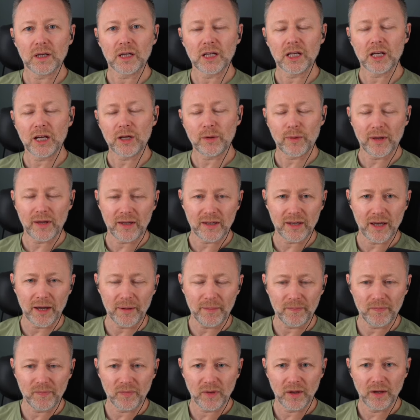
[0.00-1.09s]
Craig went, yeah.
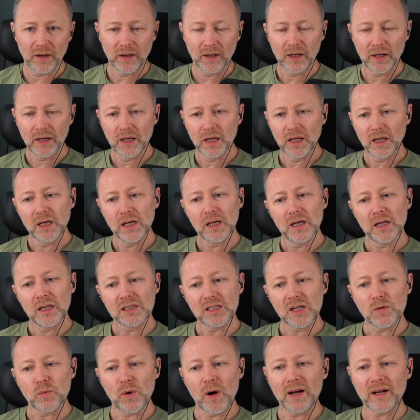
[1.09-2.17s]
He
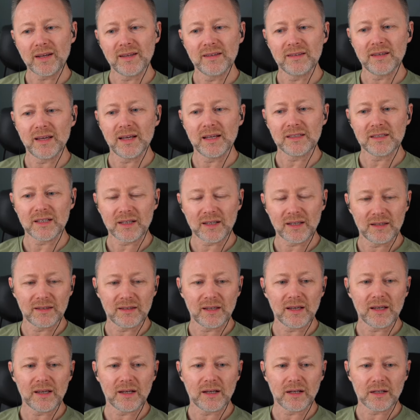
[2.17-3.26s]
said, what I can do is I can
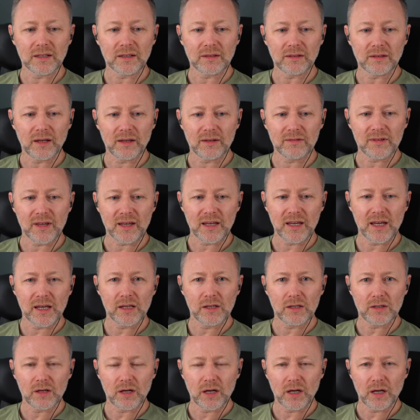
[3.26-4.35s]
do a
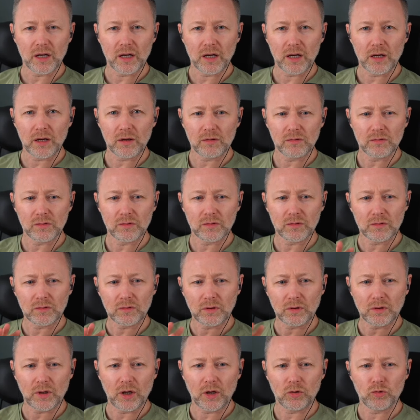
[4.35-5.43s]
thingy,
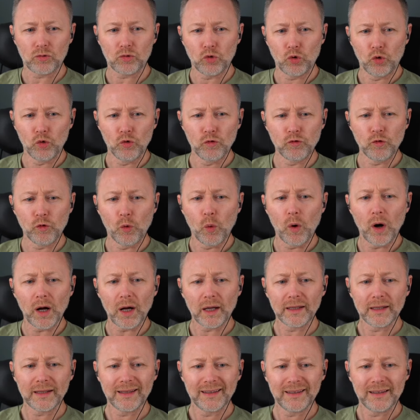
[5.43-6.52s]
a
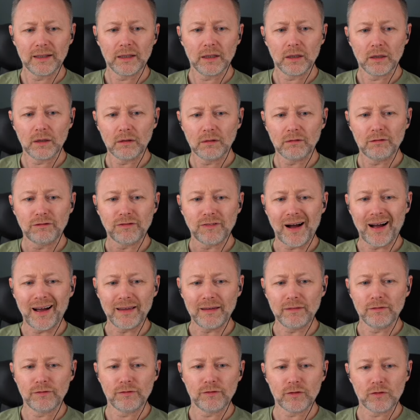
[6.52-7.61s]

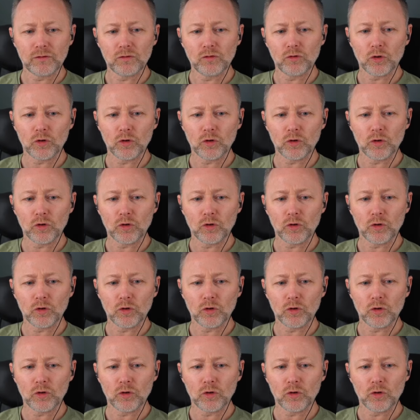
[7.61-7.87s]
2-4-5